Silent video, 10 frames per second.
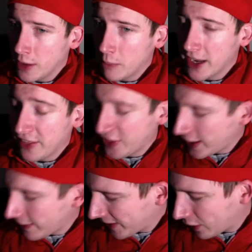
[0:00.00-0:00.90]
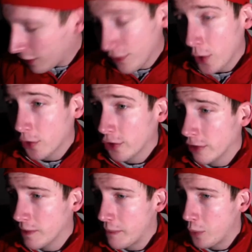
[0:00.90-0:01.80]
but I think if they could have focused a
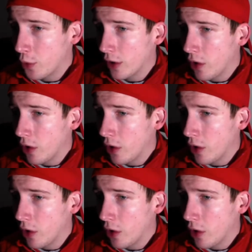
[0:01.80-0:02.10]
little bit more